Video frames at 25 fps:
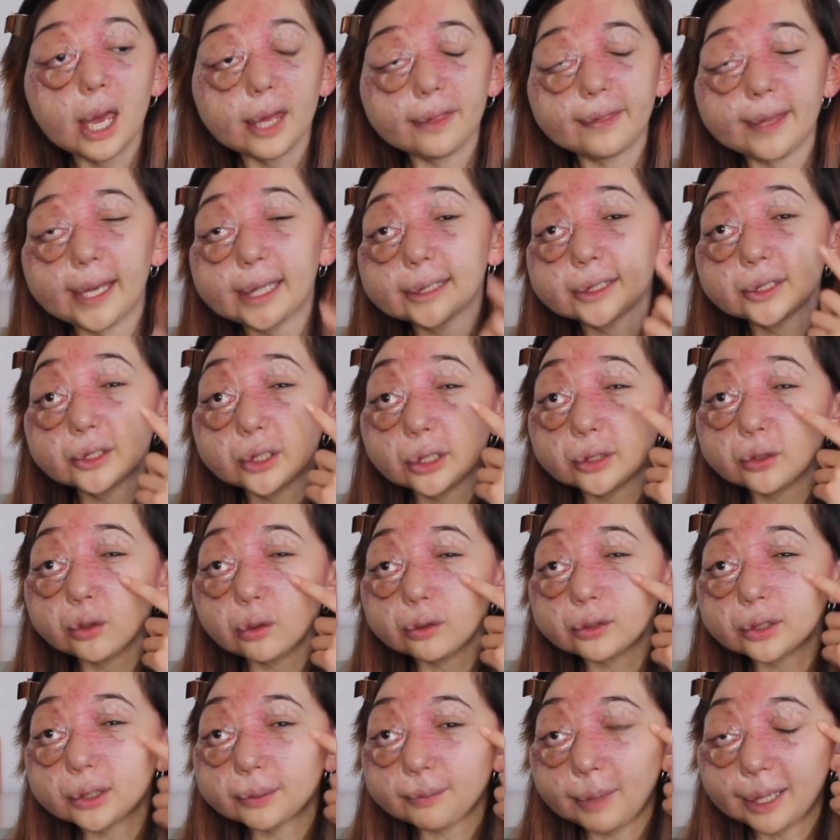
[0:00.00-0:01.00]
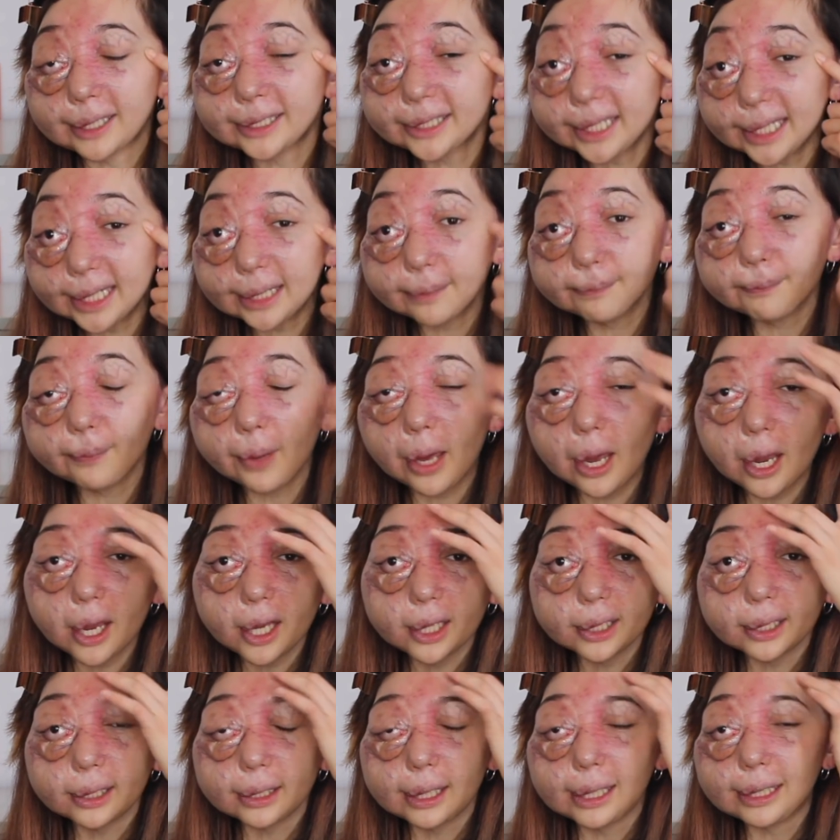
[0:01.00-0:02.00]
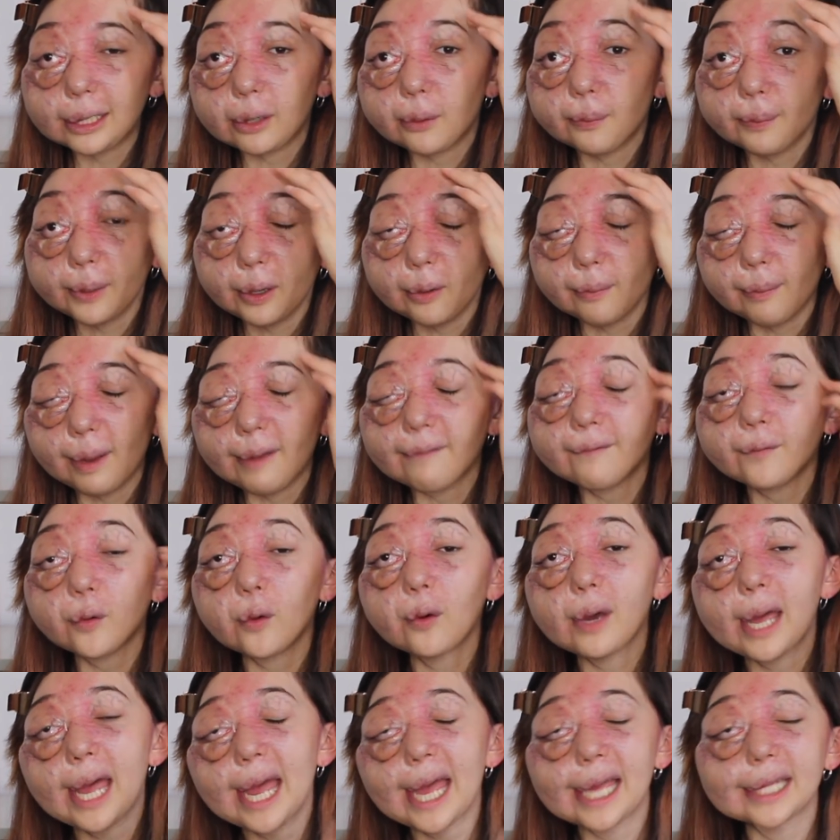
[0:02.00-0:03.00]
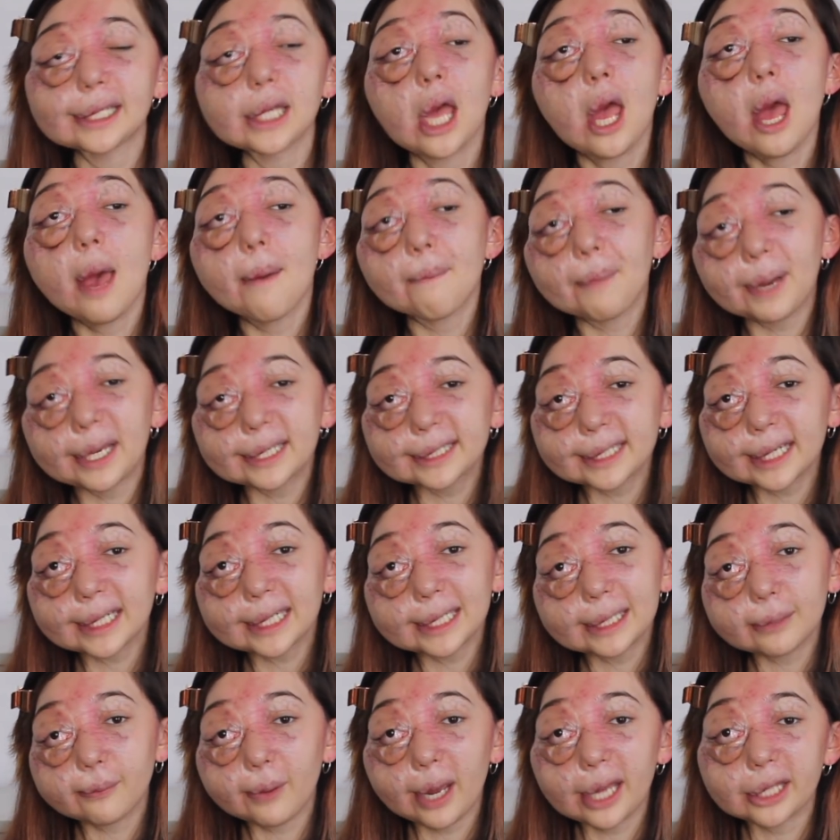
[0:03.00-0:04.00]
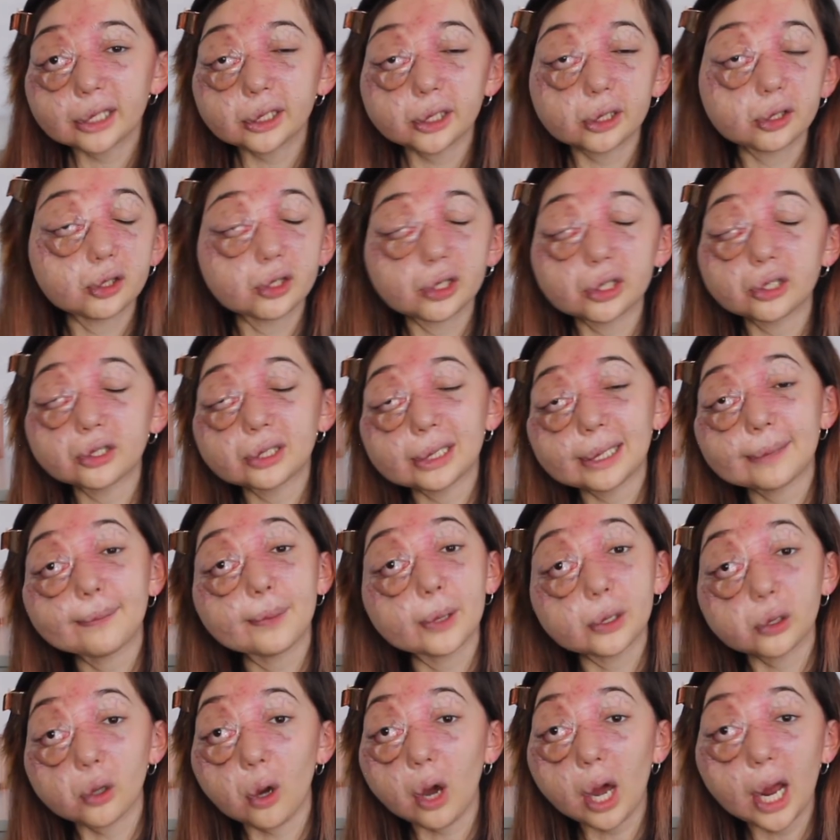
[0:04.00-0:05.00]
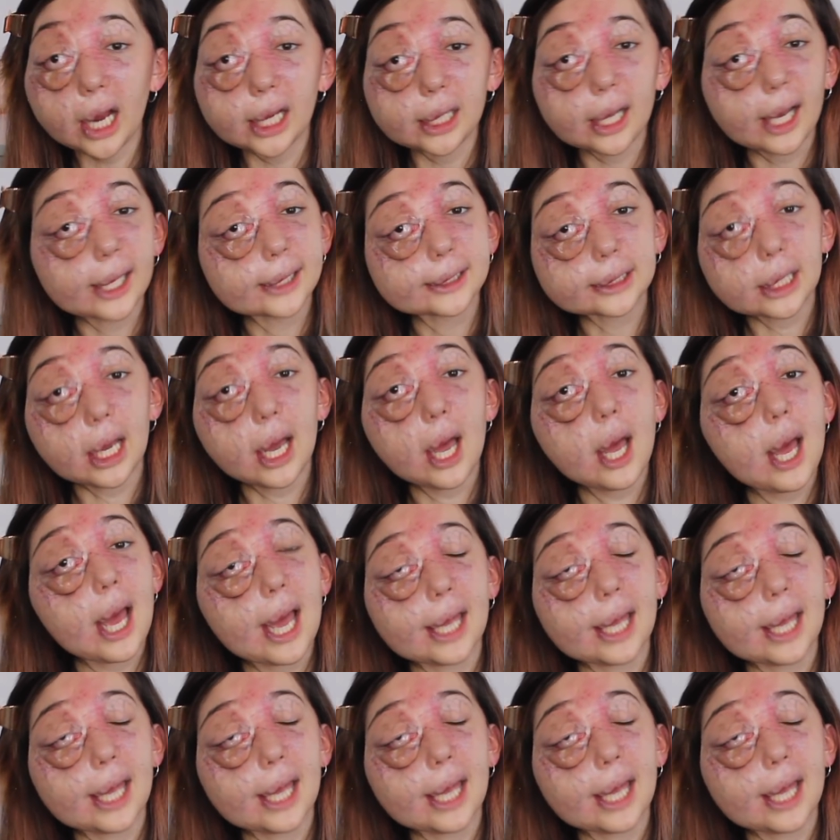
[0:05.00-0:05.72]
this just onto my cheekbone and a little bit on my forehead, basically where you'd usually put your highlighter.